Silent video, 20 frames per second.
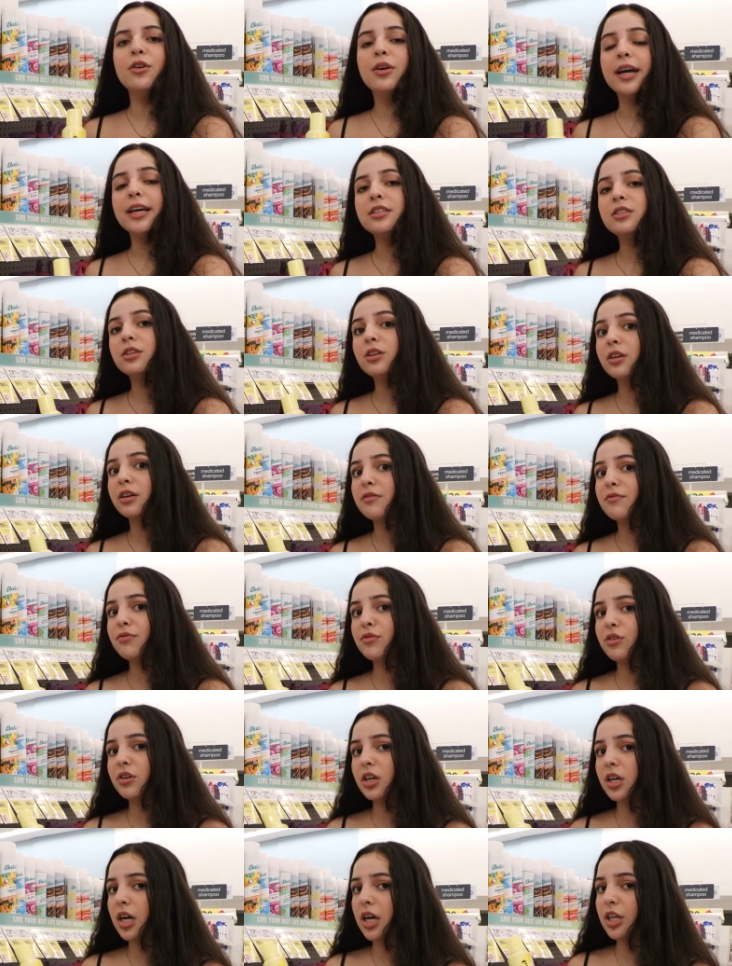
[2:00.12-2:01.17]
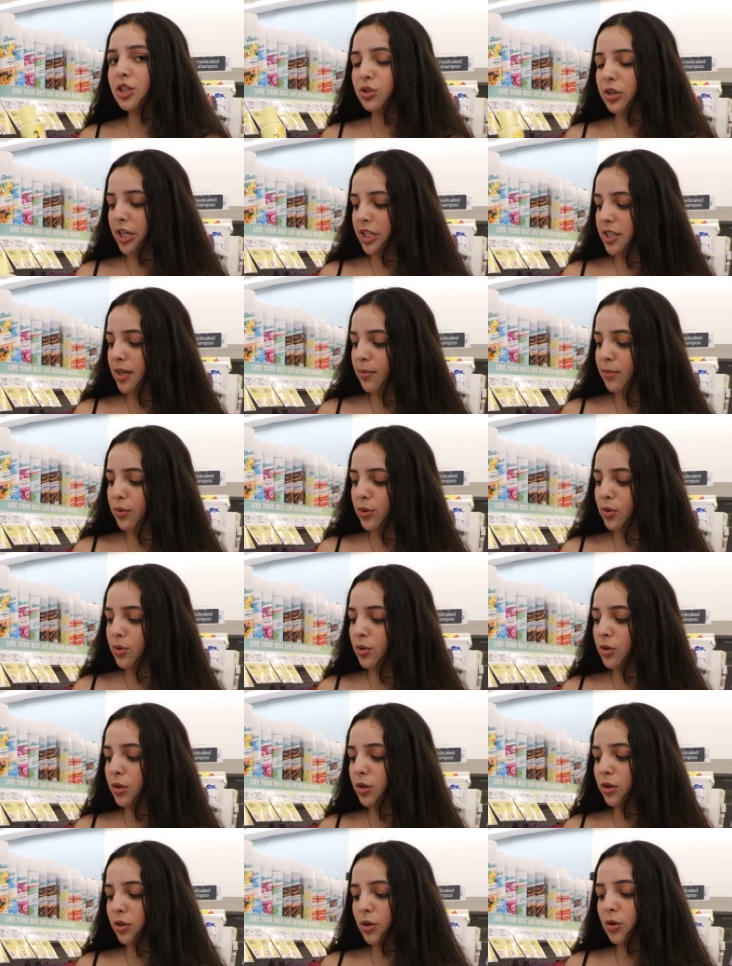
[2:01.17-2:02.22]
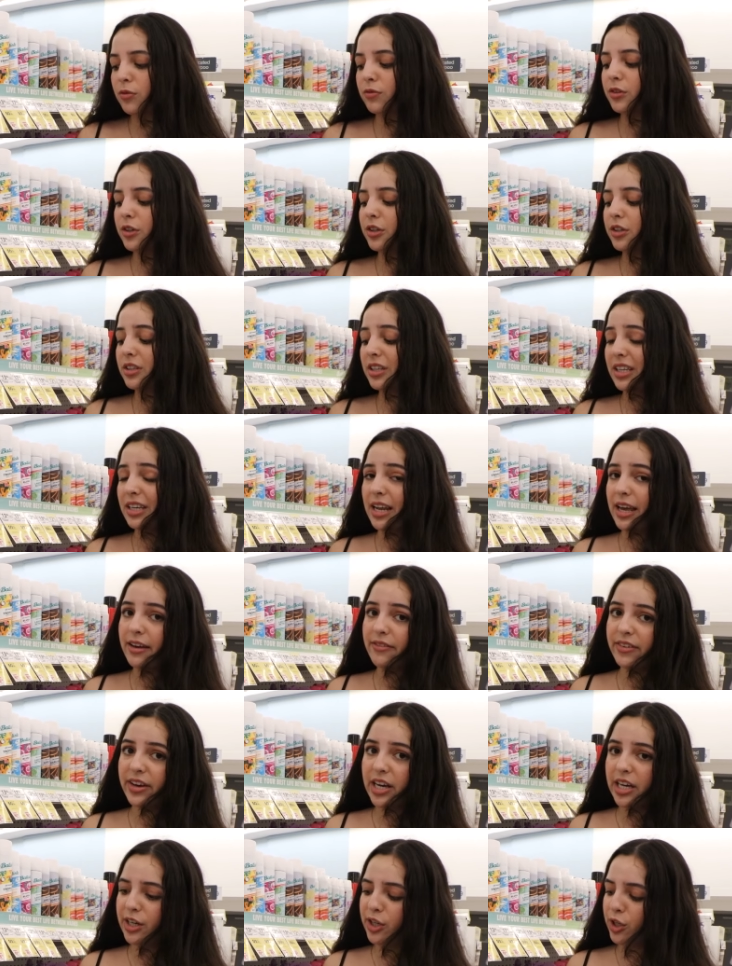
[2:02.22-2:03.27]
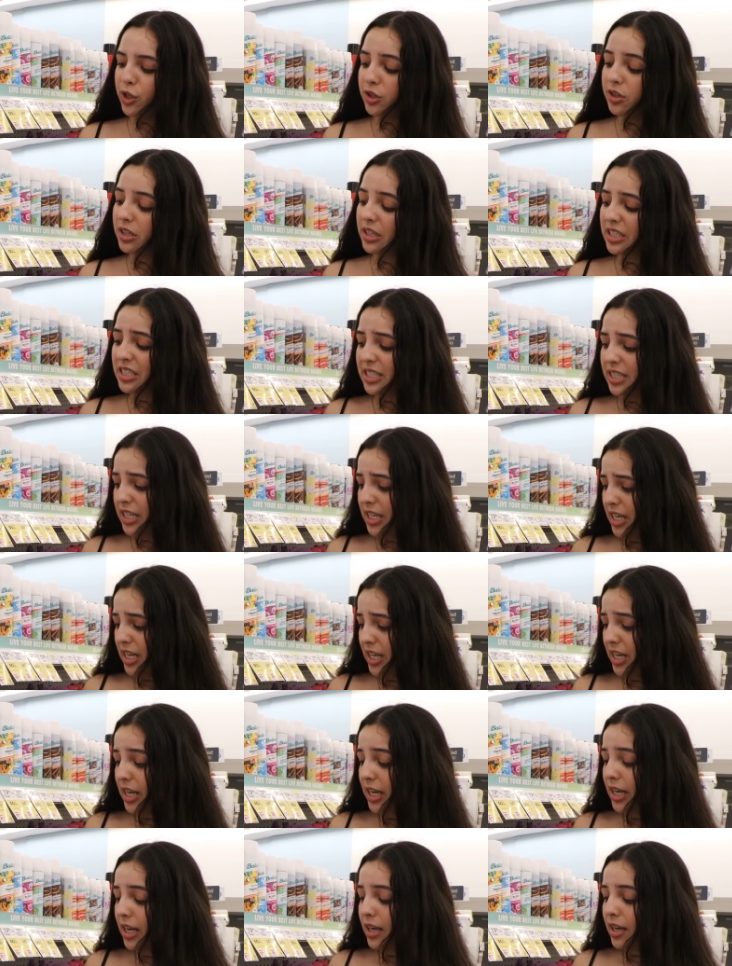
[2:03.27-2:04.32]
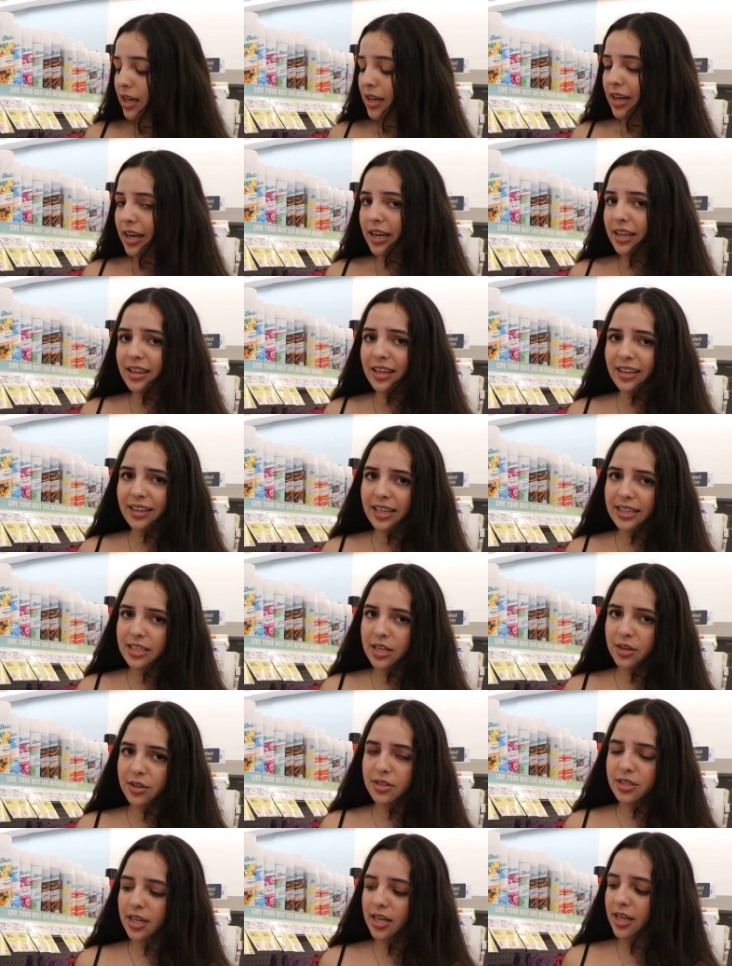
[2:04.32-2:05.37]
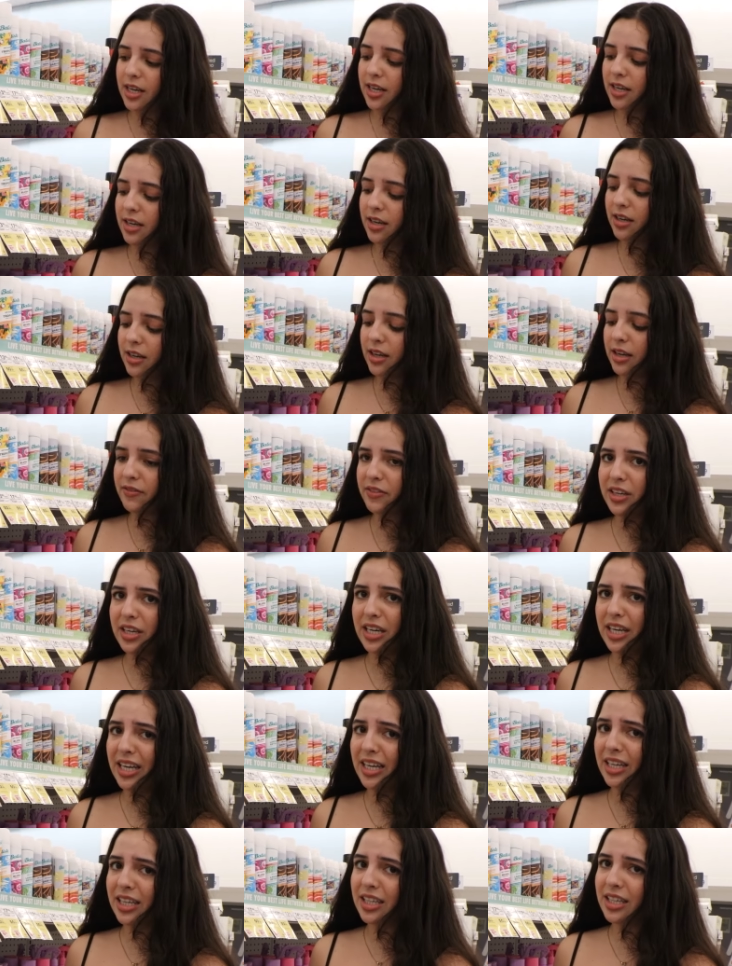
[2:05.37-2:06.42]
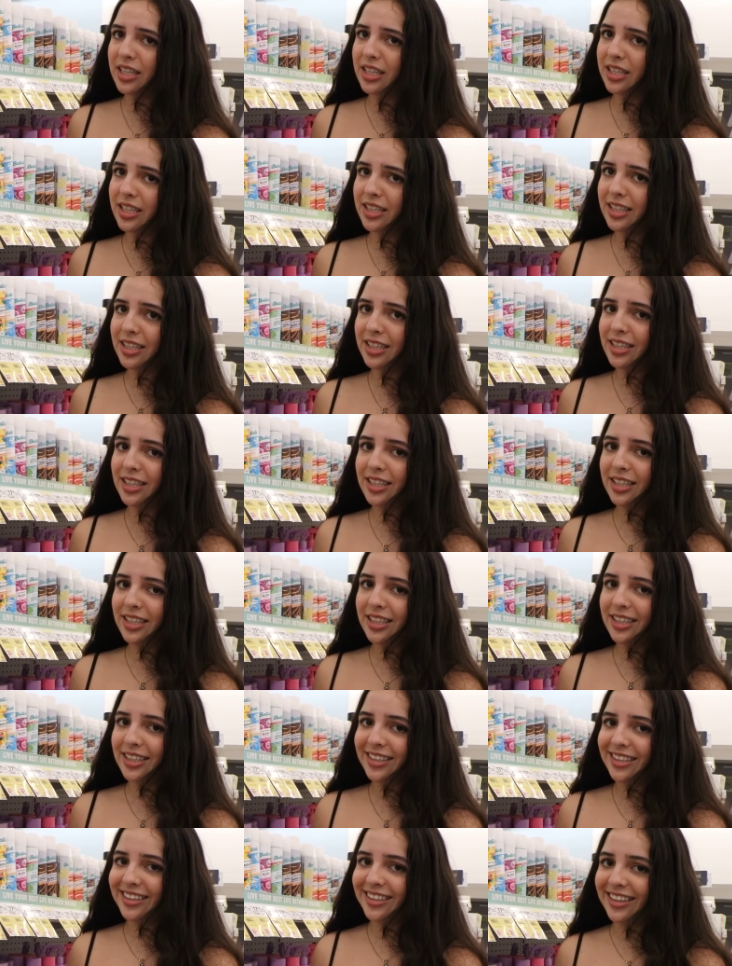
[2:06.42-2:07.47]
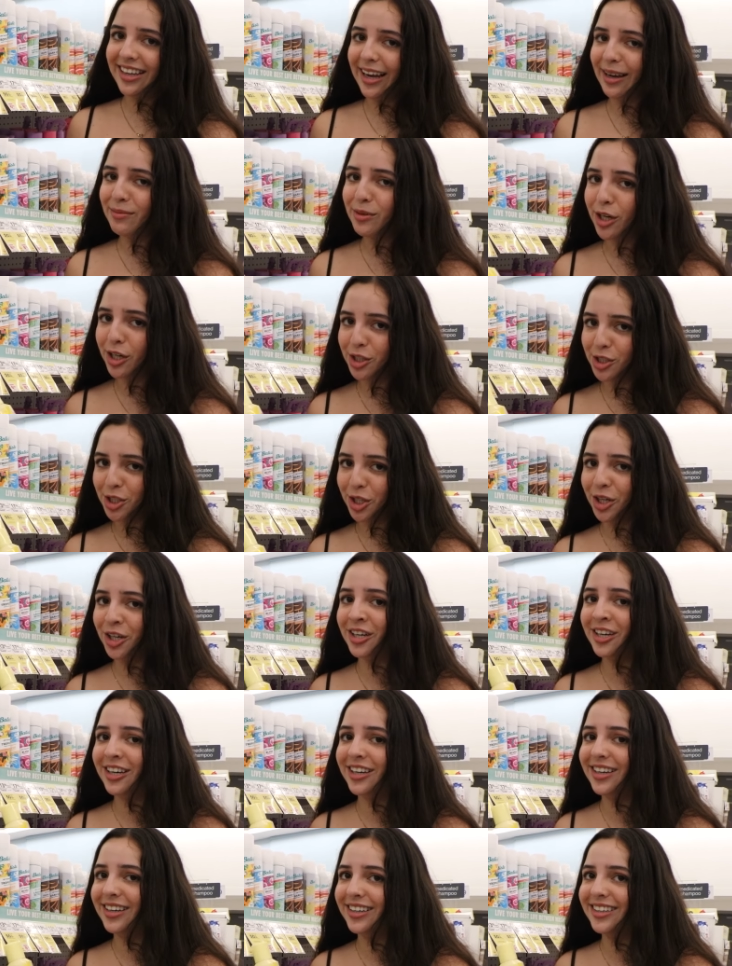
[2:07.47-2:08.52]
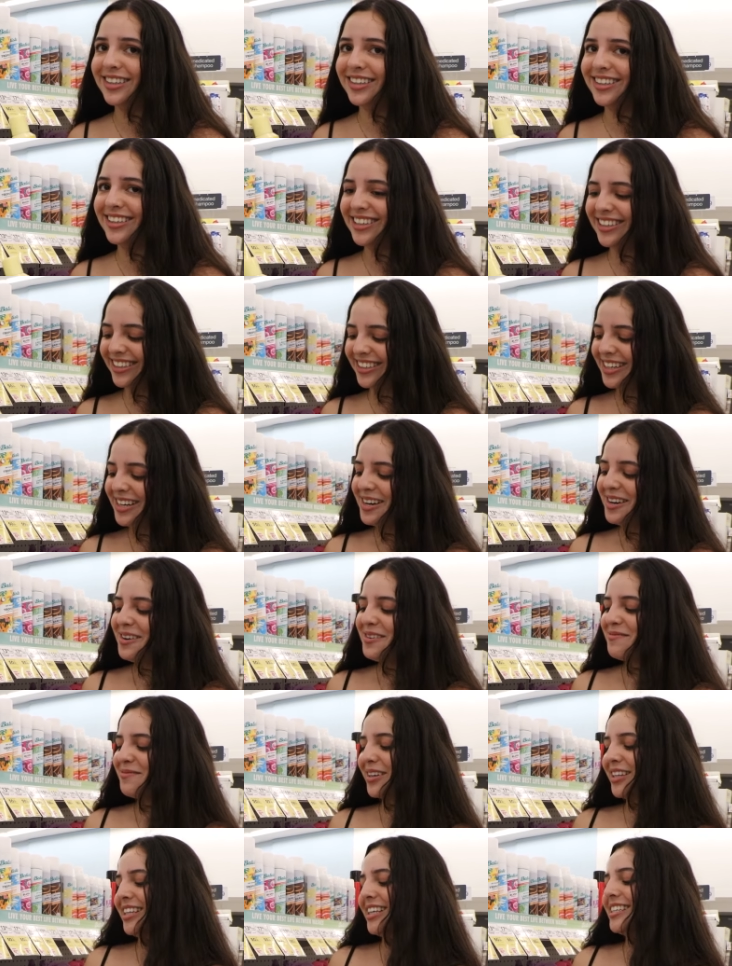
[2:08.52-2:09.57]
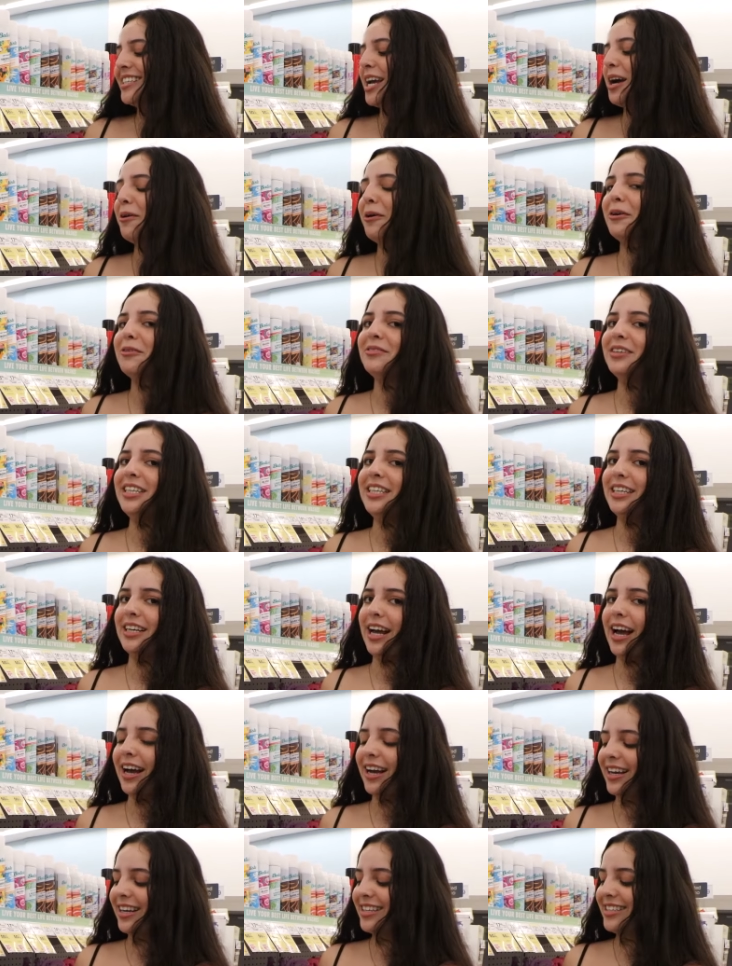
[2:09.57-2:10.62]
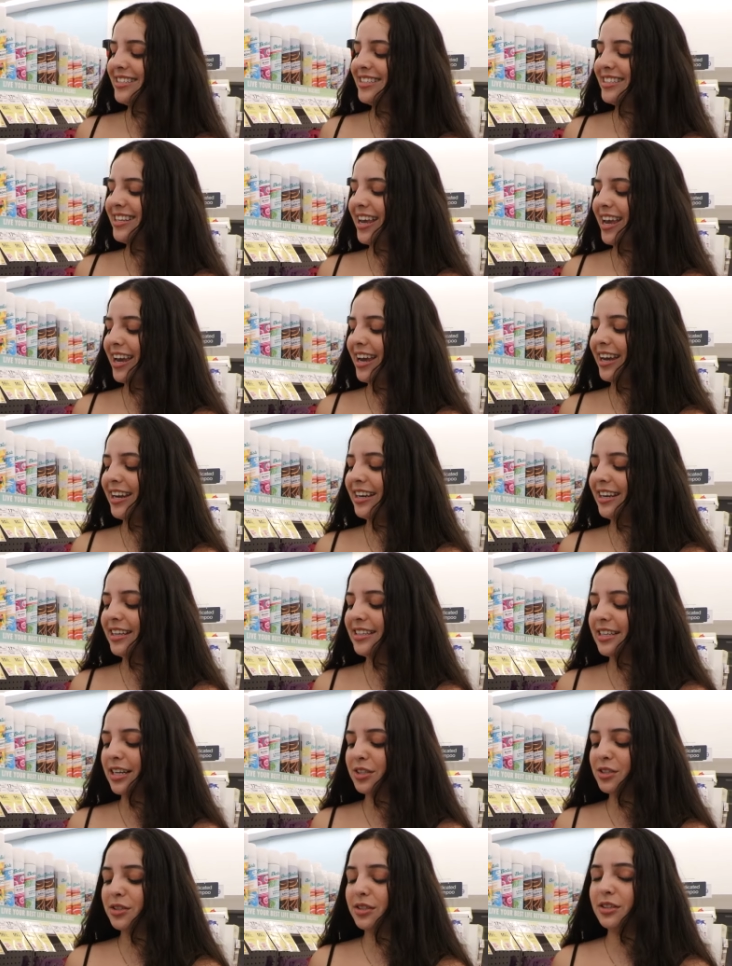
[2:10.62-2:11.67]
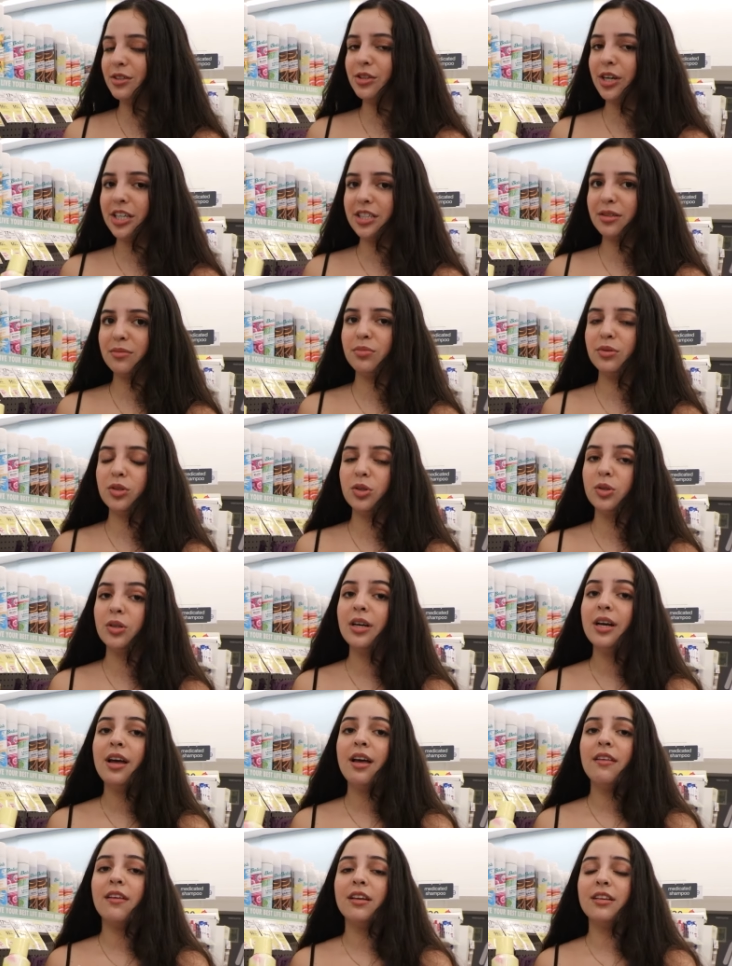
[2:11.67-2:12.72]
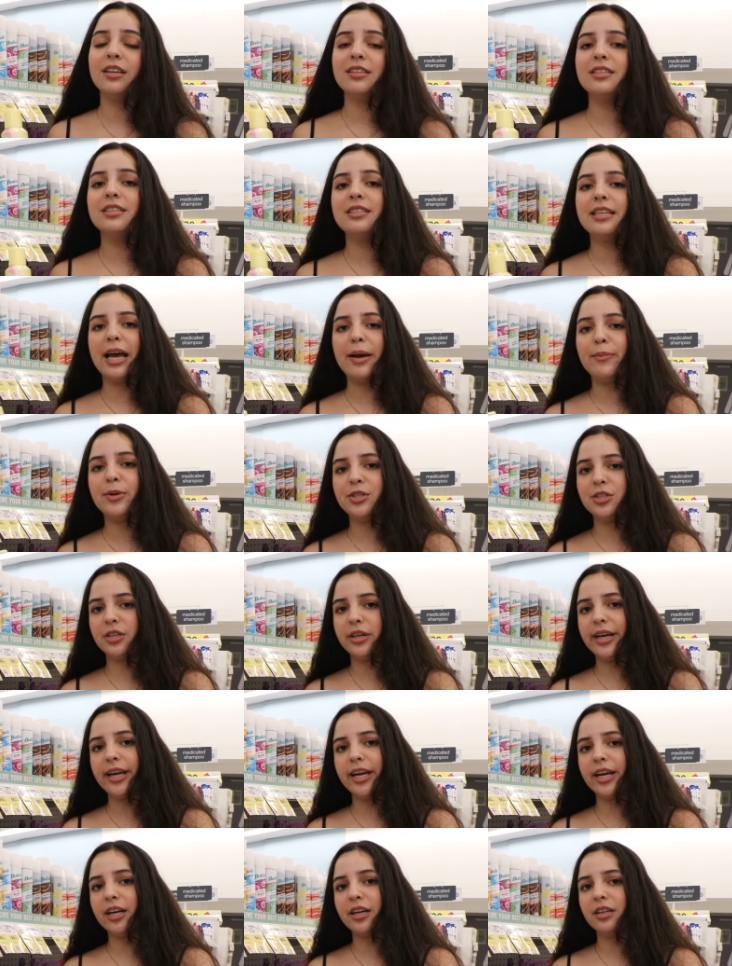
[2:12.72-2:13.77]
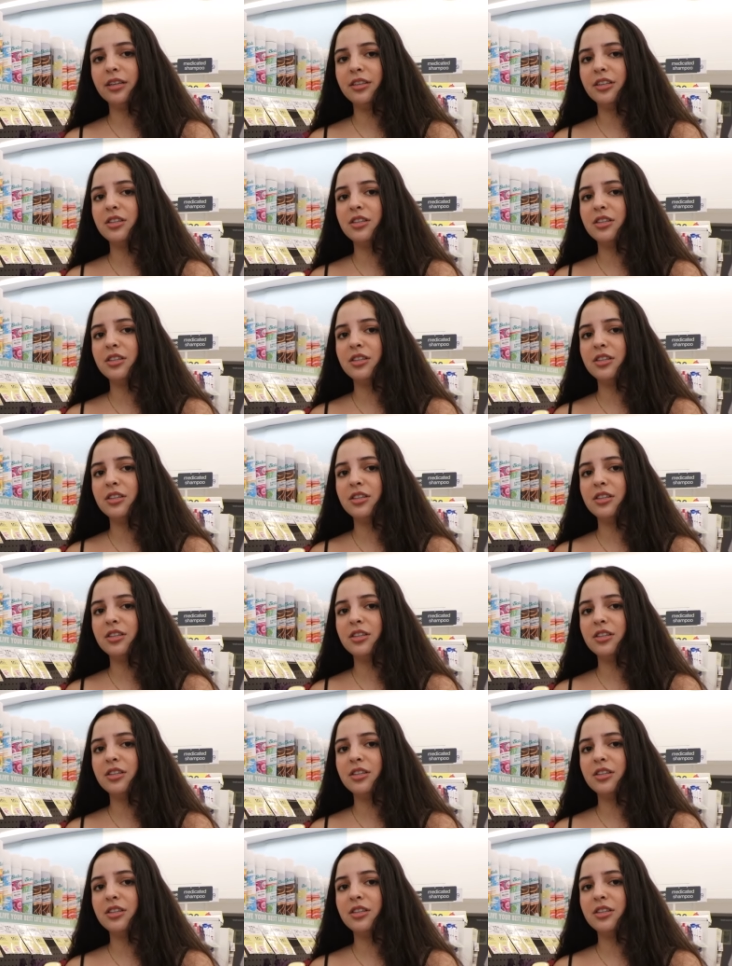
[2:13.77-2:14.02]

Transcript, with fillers: you guys are looking for a dry shampoo, look no further than Eva NYC. I think that's how you say it, Eva Nick? I'm not sure, but this is how I read it as, and it's actually a dry shampoo that doesn't damage your hair.